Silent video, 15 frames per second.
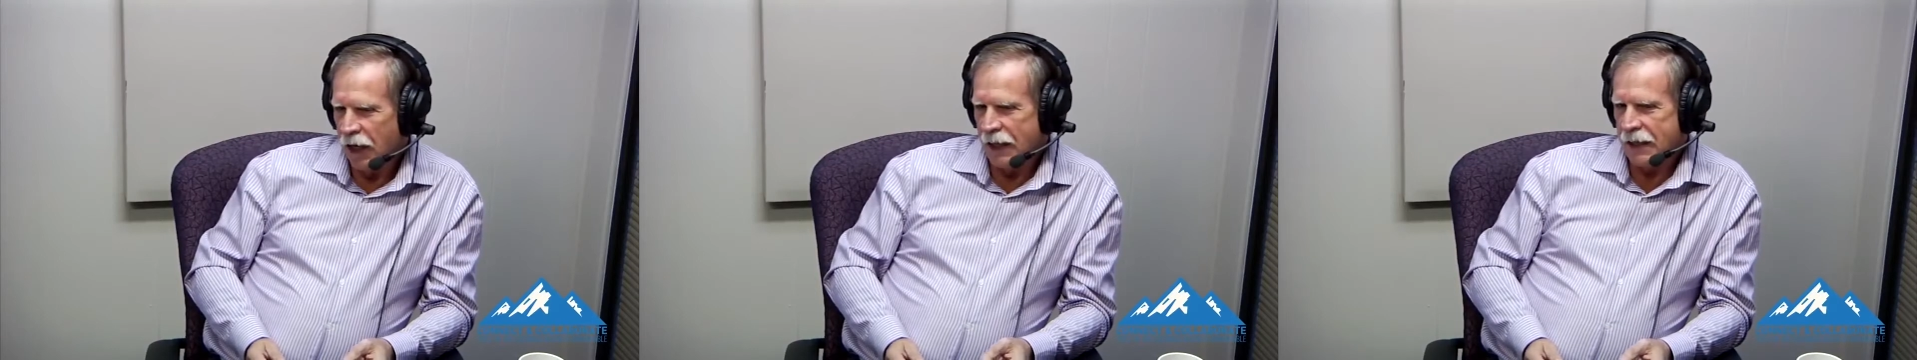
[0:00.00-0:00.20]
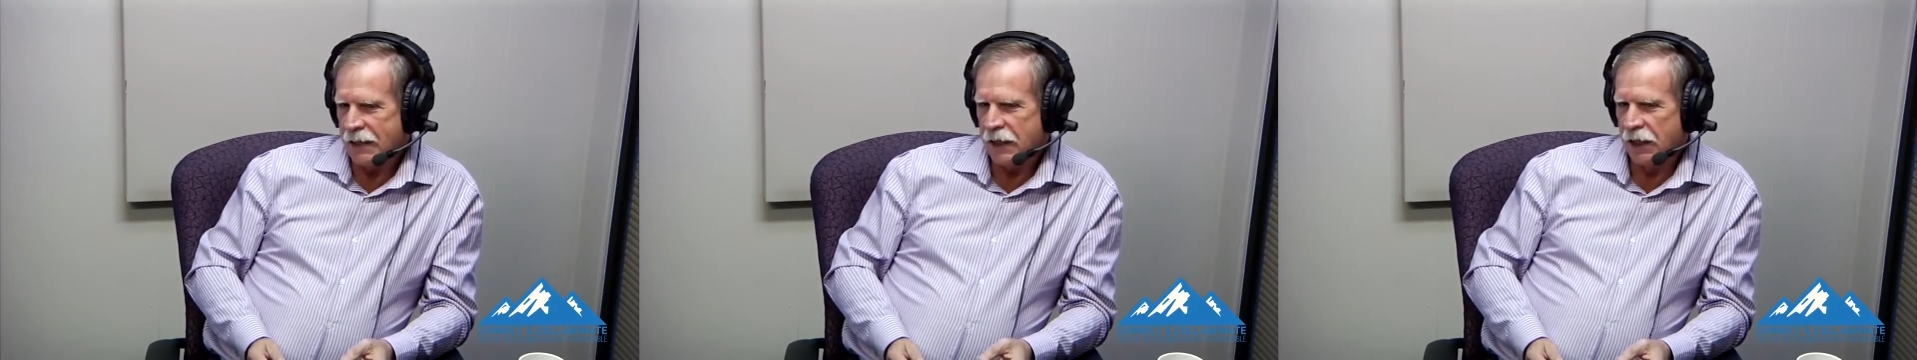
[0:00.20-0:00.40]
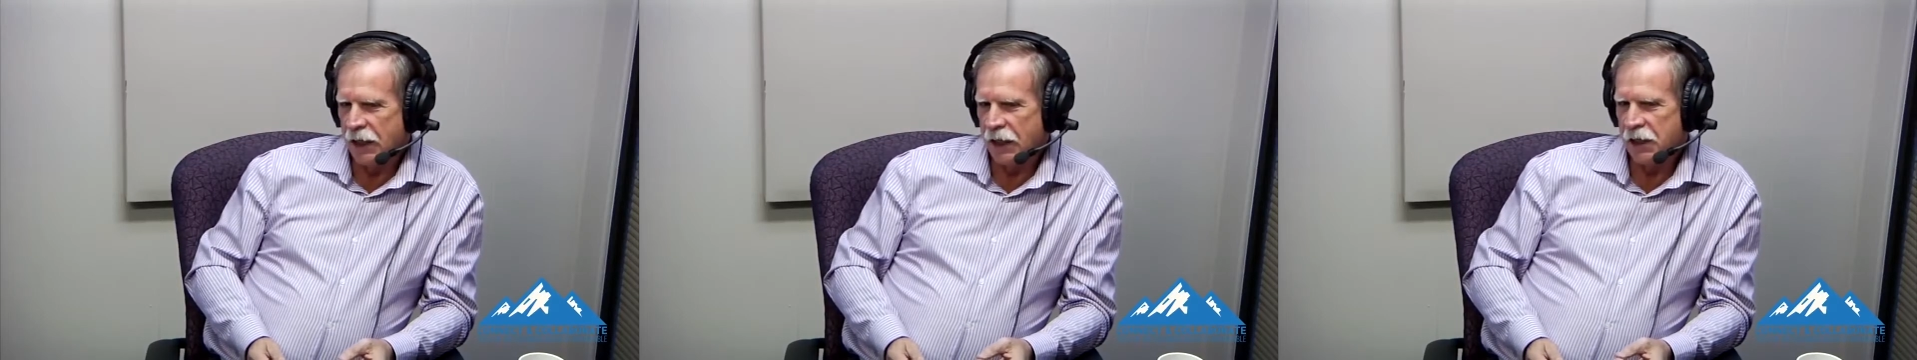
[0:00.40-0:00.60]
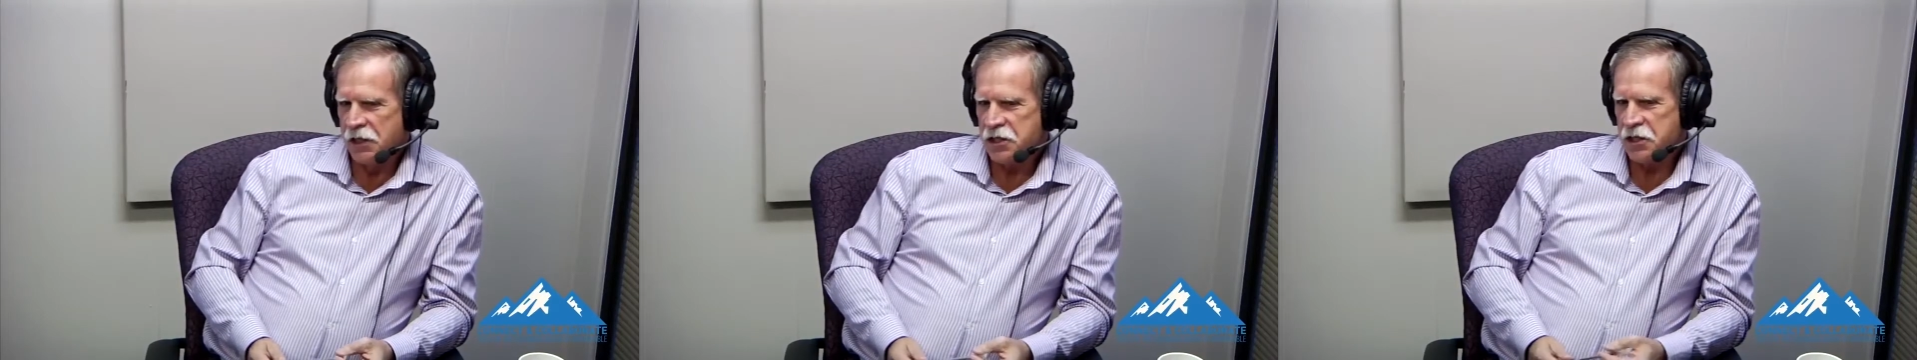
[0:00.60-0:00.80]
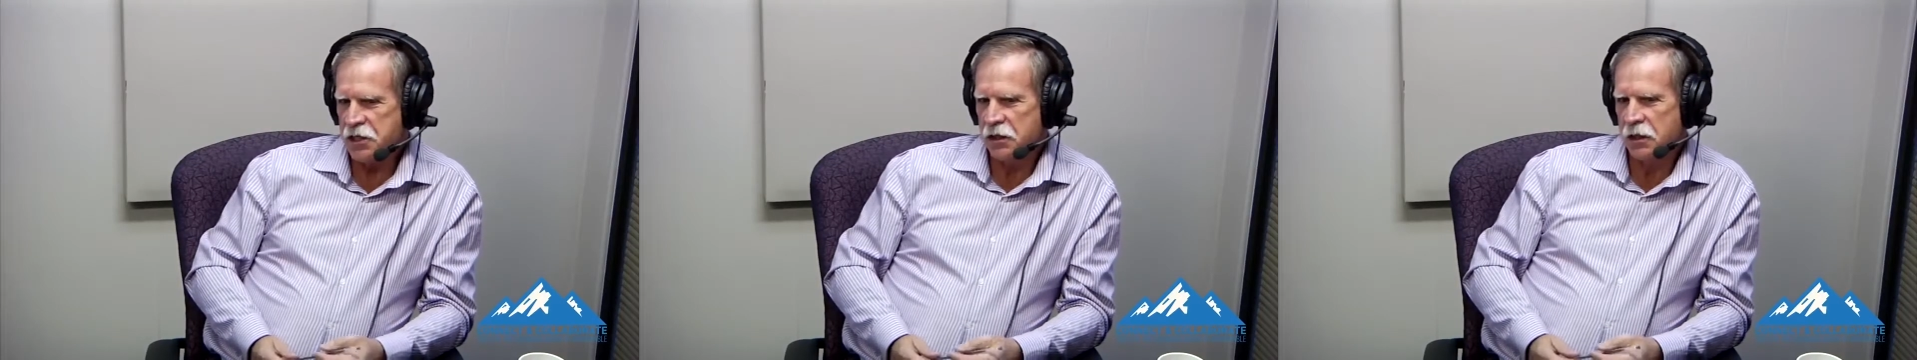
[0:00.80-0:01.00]
eight
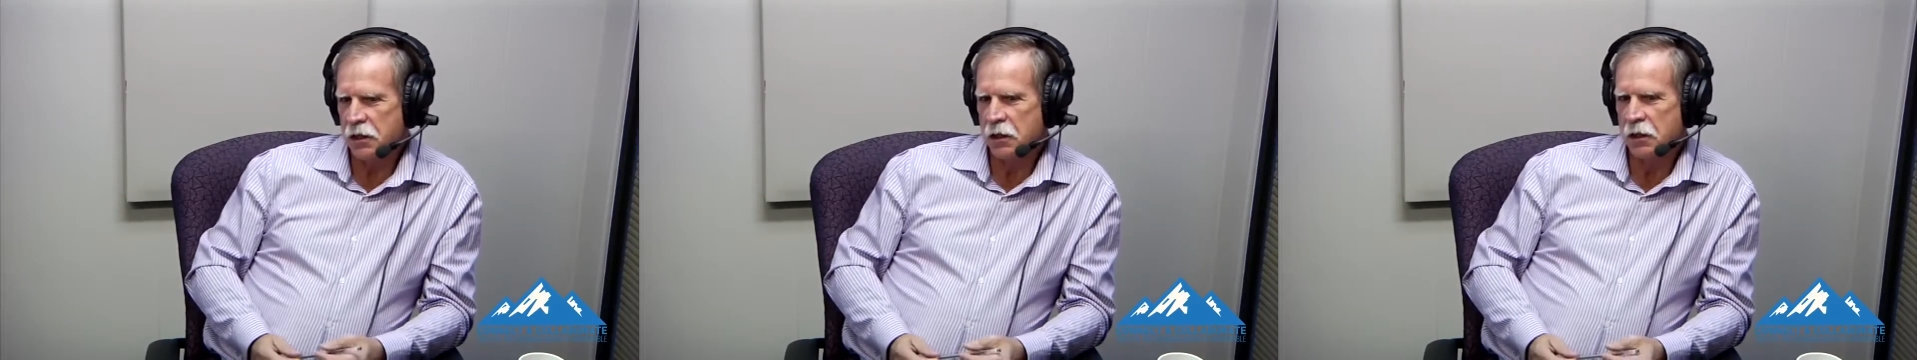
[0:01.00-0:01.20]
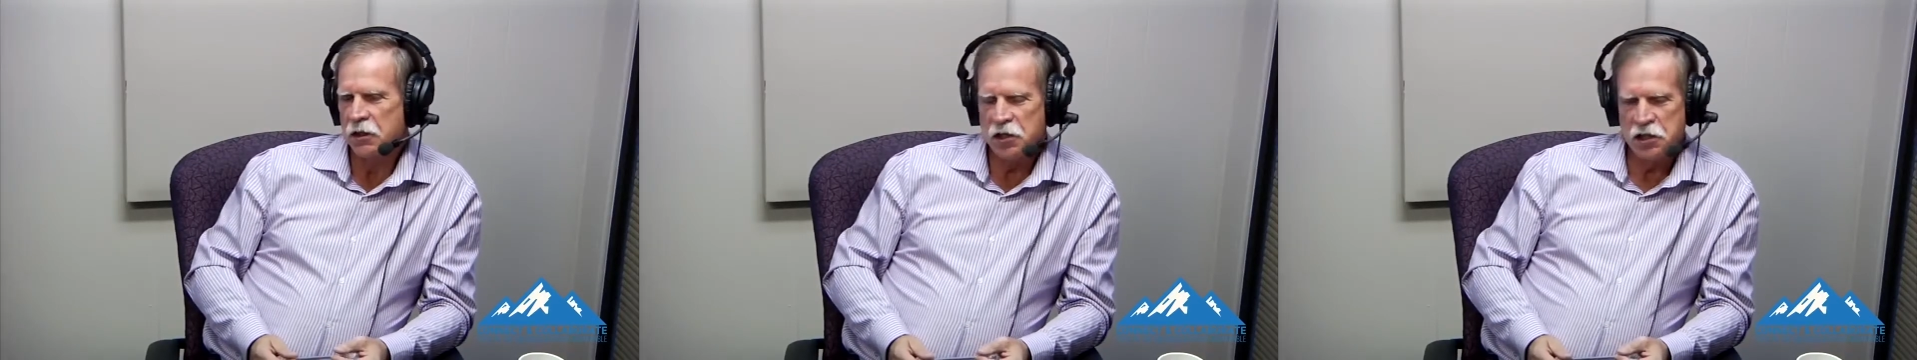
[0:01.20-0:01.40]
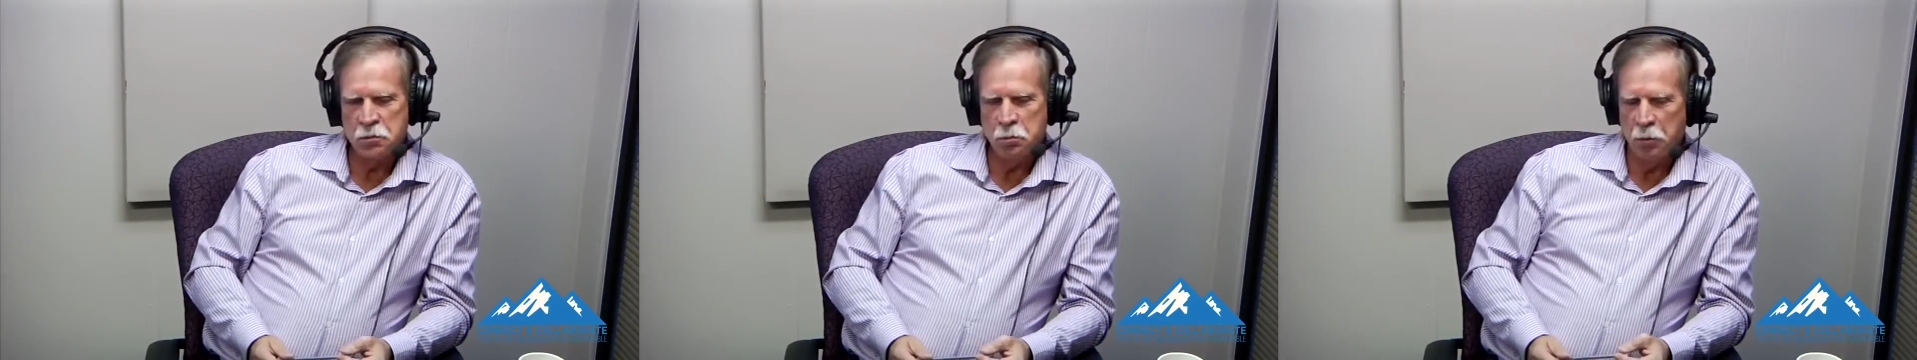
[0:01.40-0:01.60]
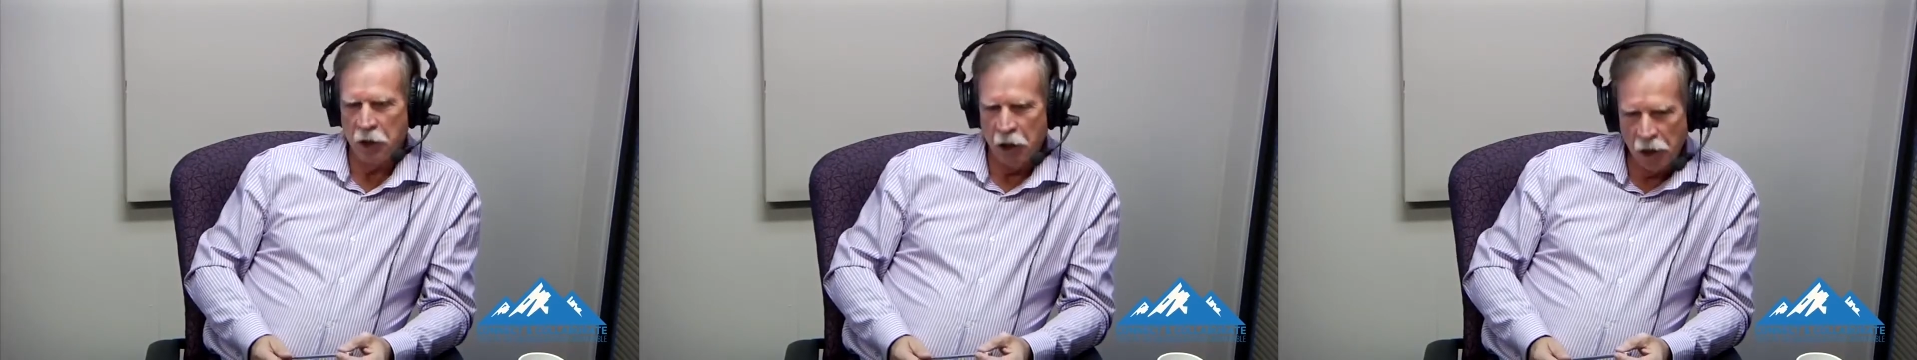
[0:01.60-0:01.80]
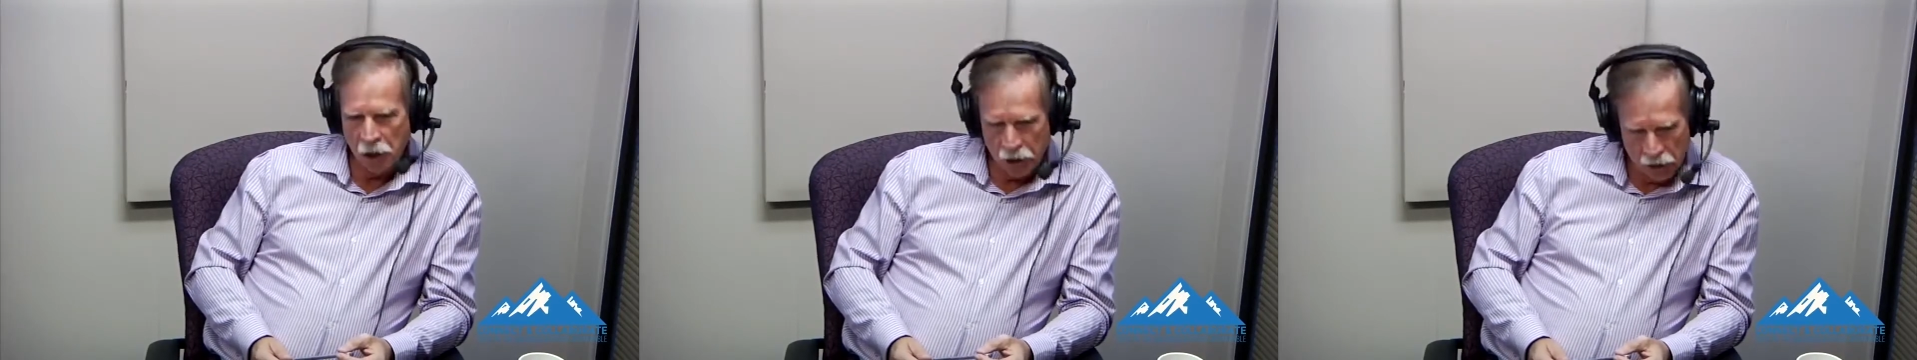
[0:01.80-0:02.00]
days, just
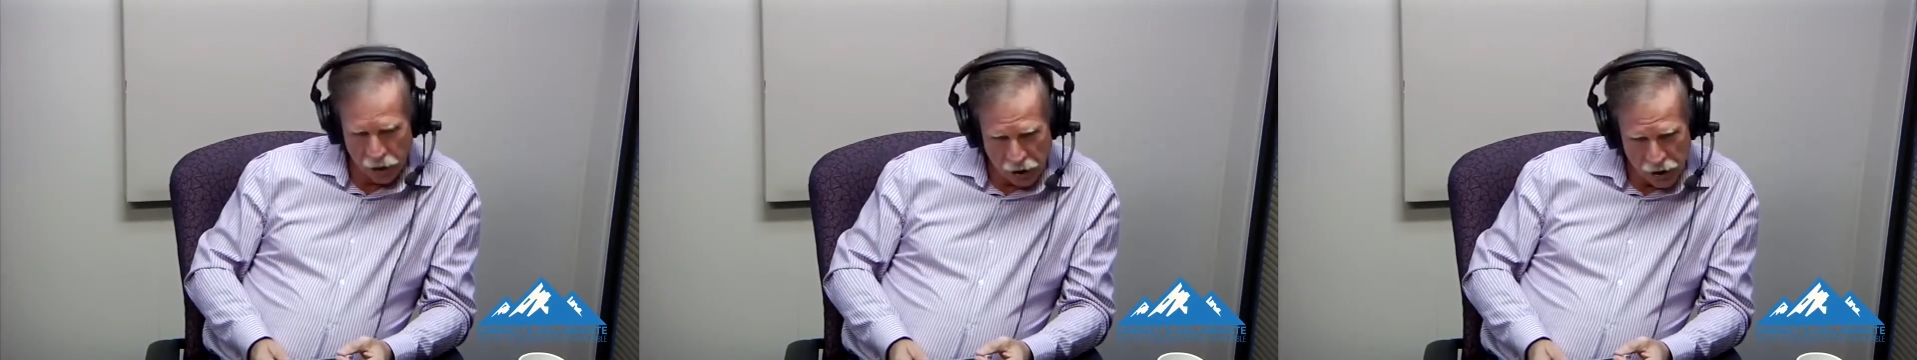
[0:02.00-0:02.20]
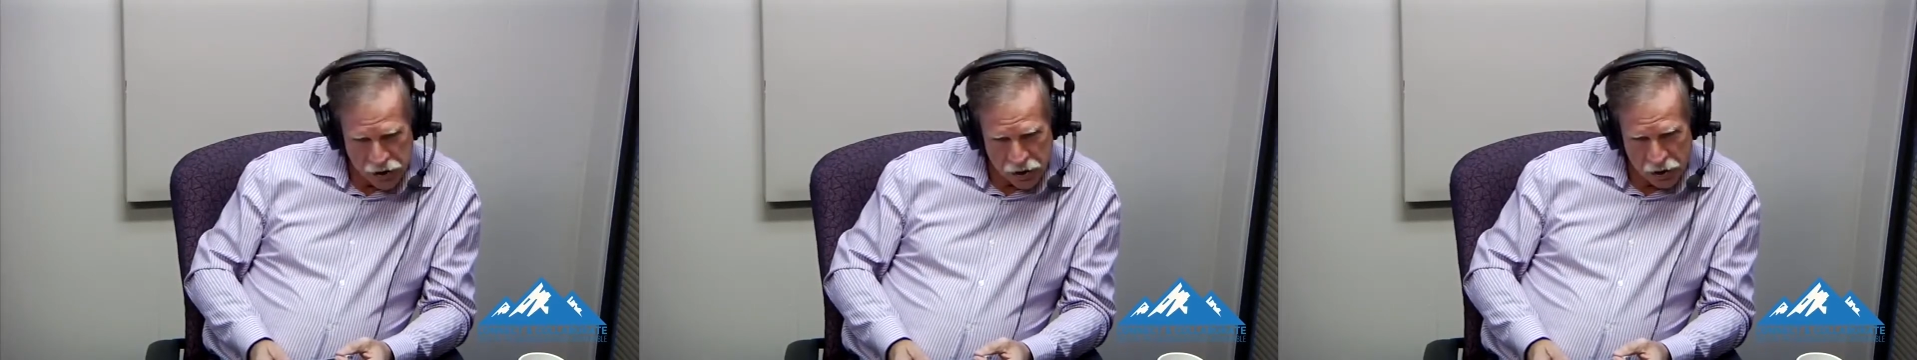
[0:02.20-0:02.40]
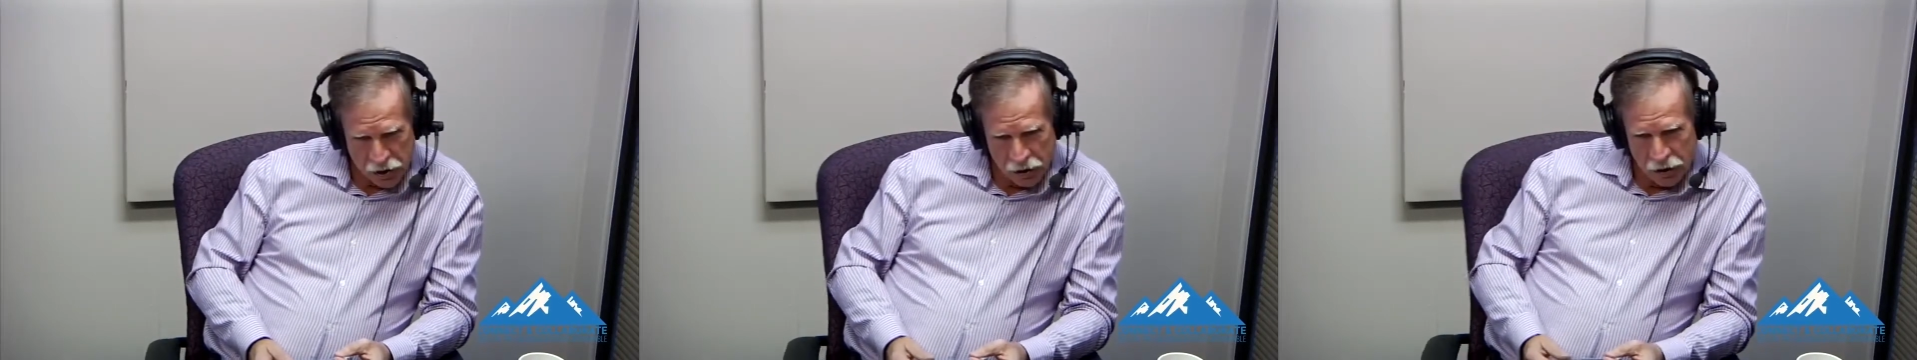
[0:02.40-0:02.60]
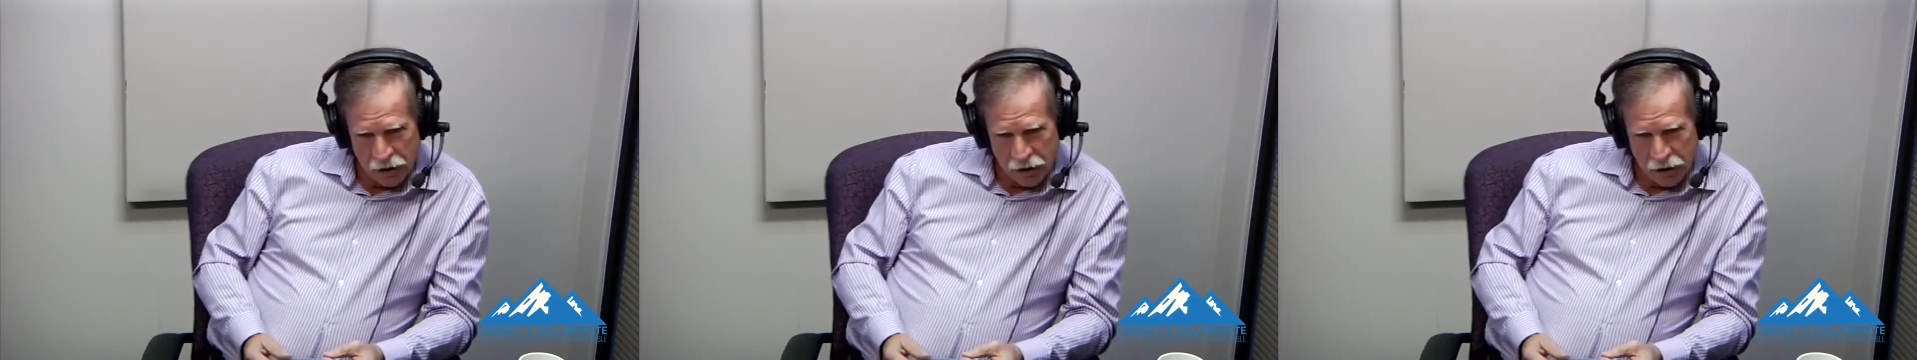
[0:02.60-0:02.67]
paralyzed.